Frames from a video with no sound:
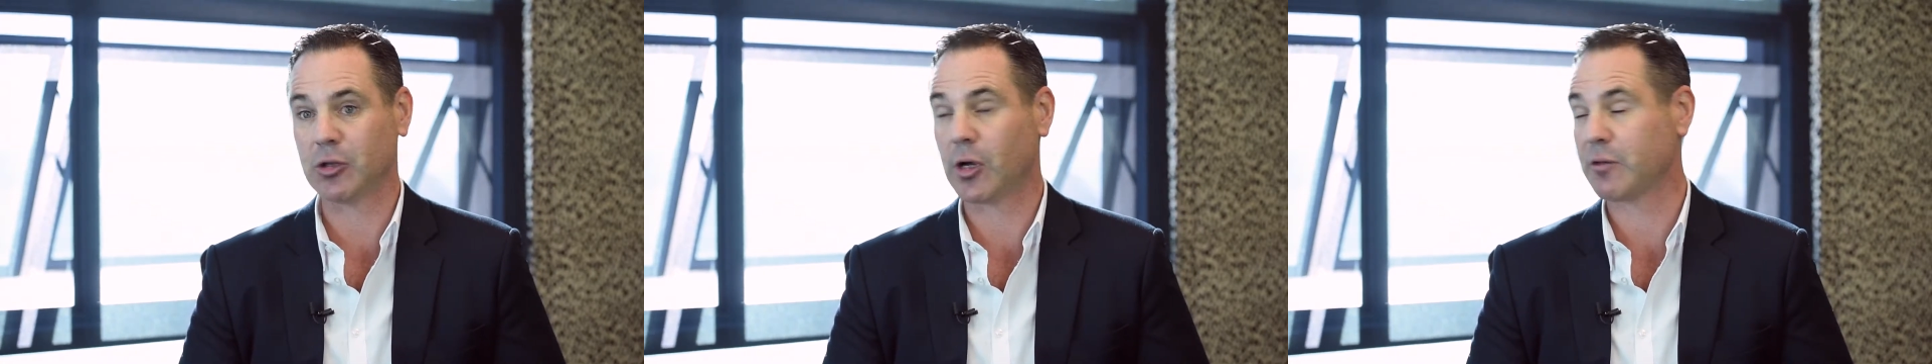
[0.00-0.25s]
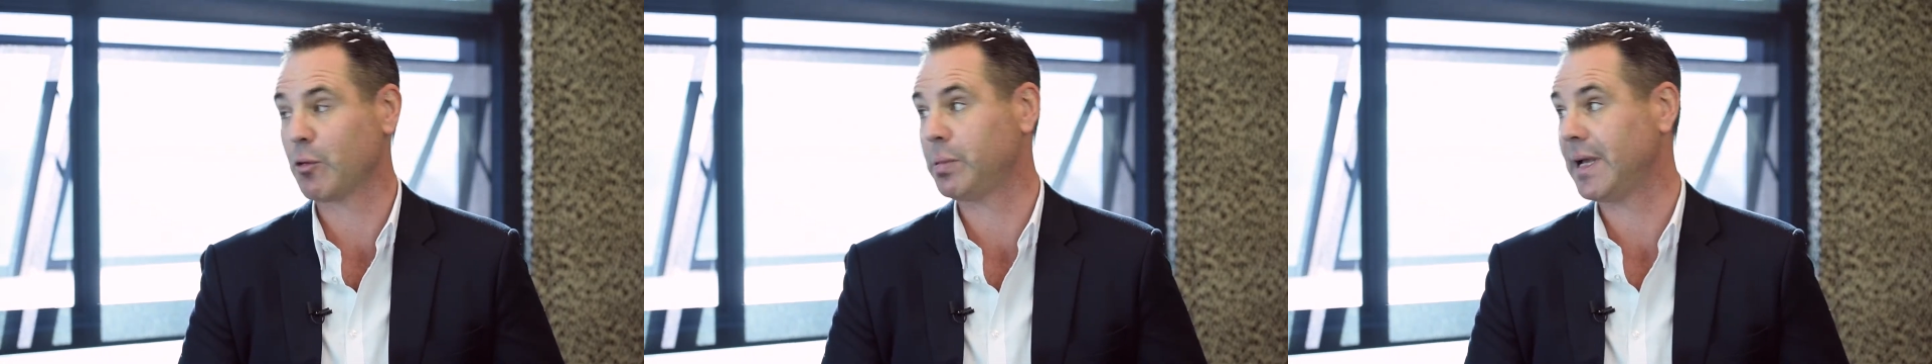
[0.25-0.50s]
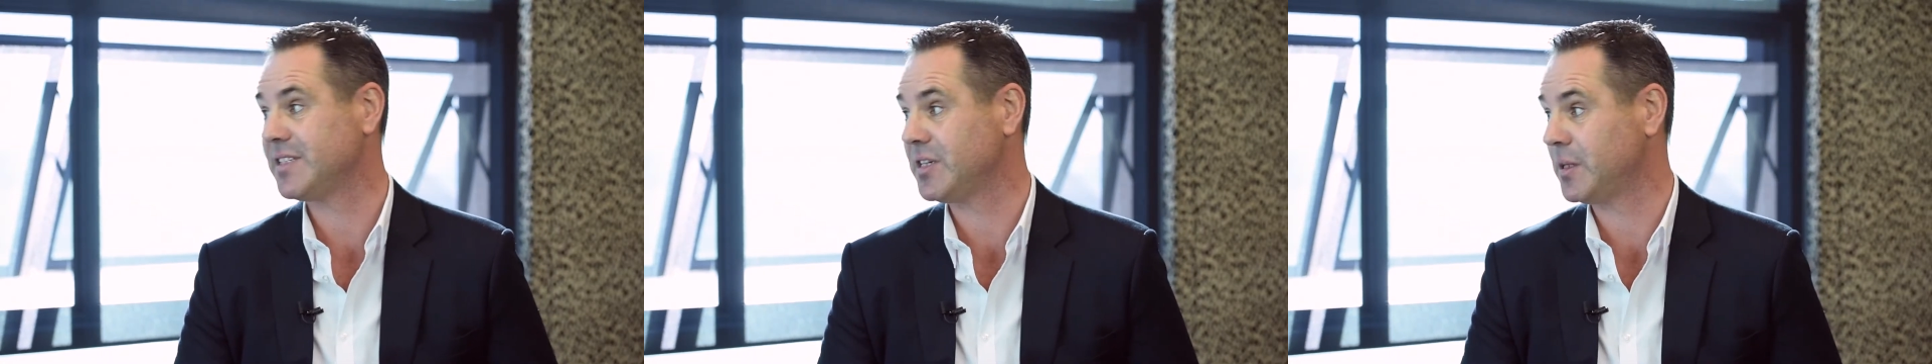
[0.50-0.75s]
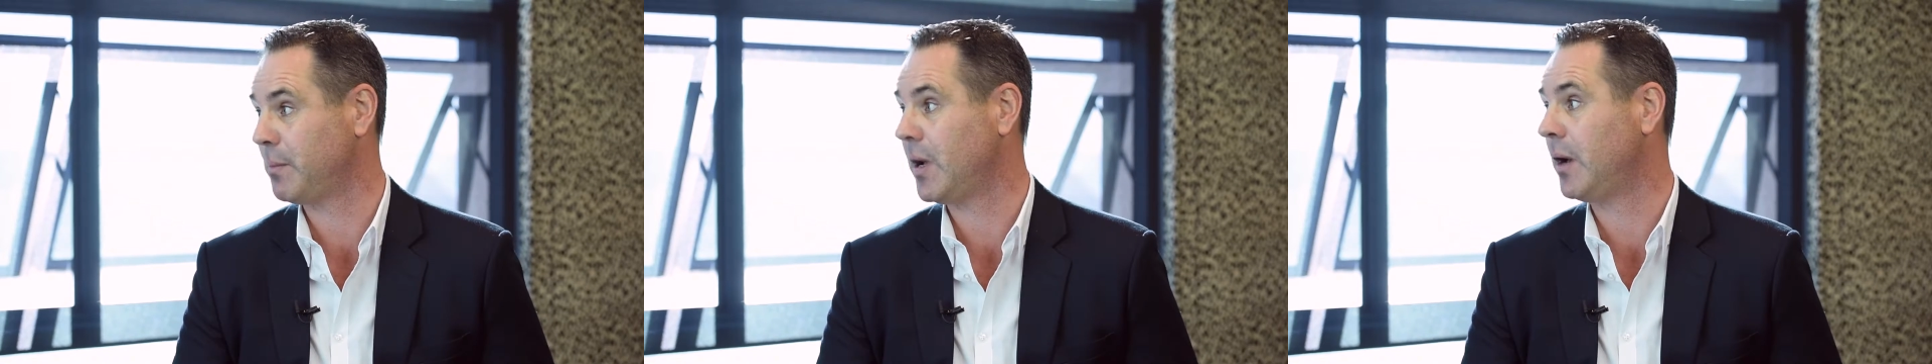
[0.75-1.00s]
like
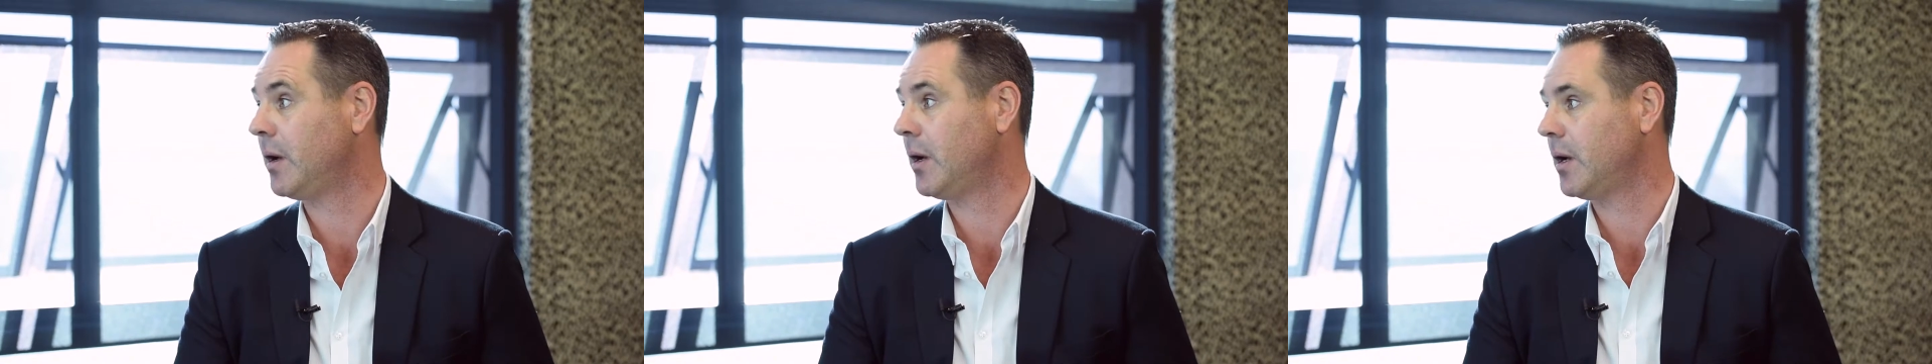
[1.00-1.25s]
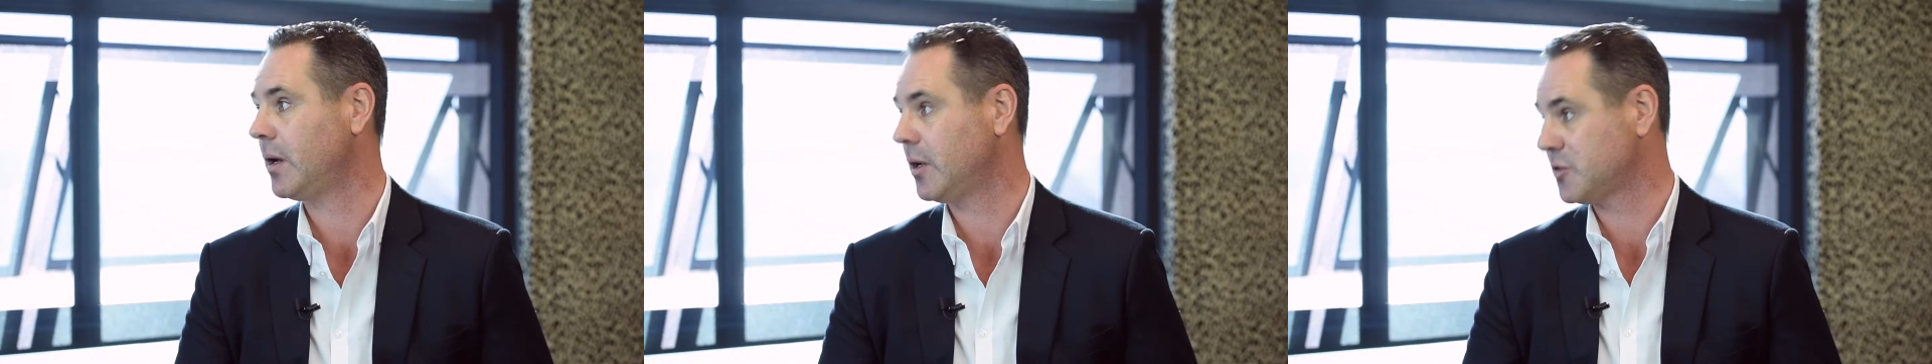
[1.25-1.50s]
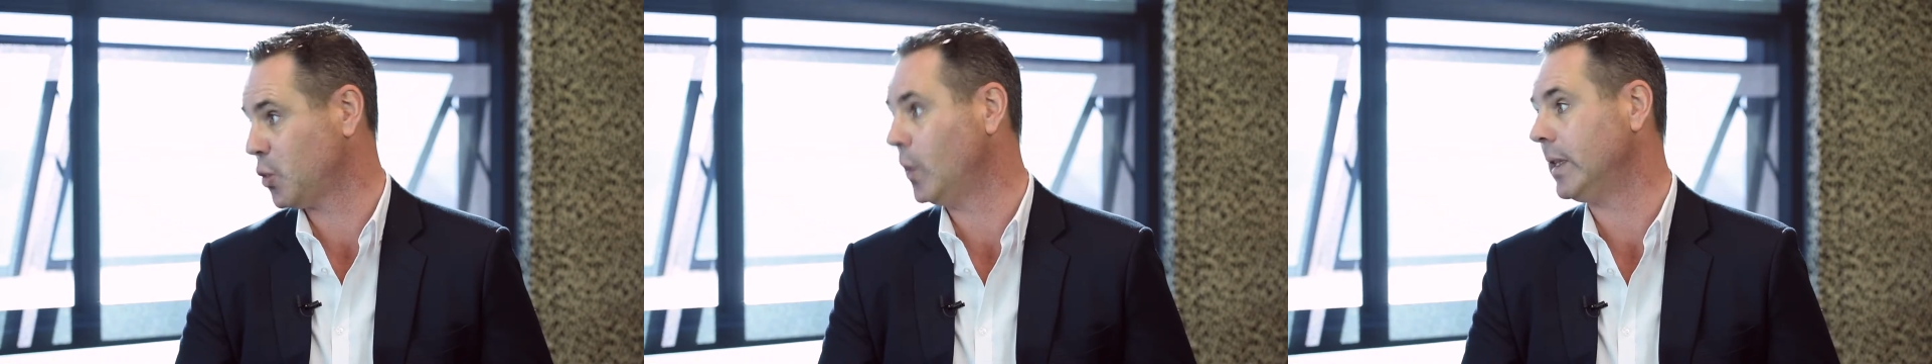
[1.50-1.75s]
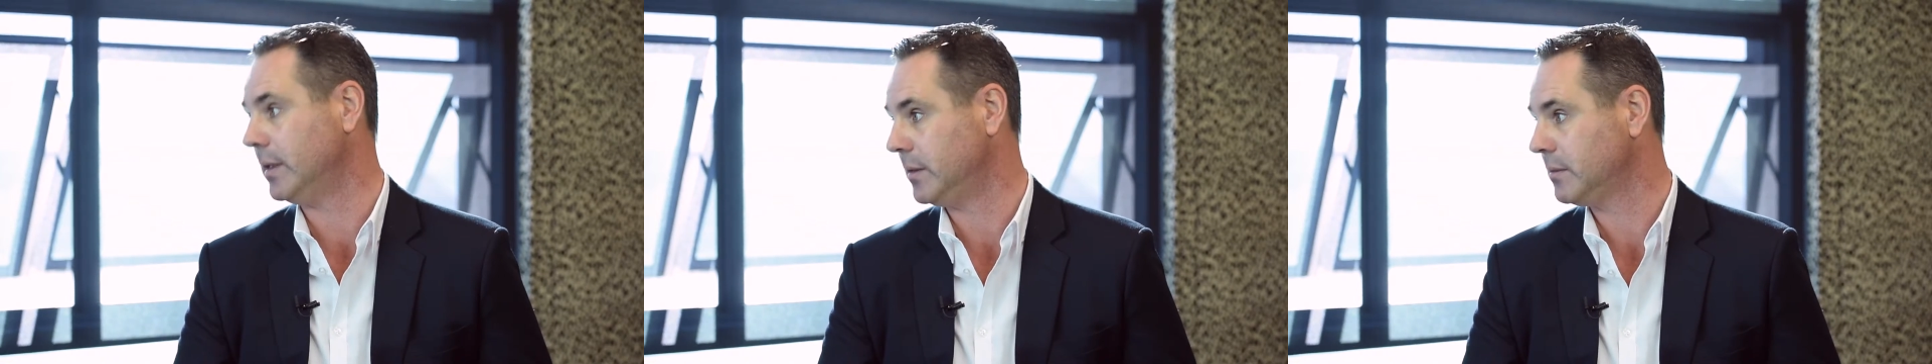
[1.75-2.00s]
replacing a
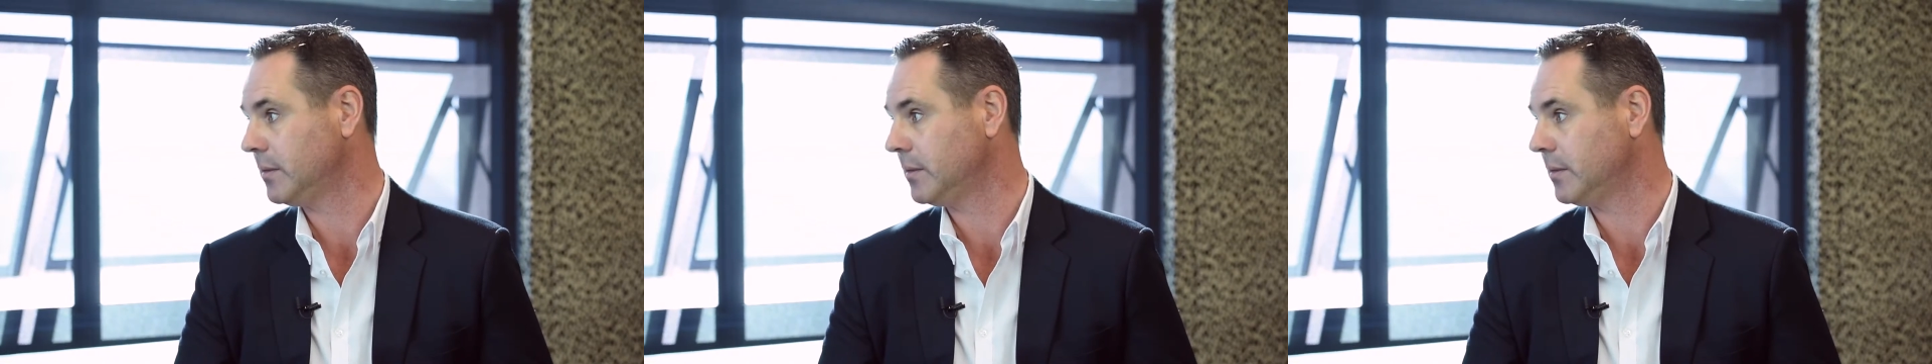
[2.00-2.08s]
toilet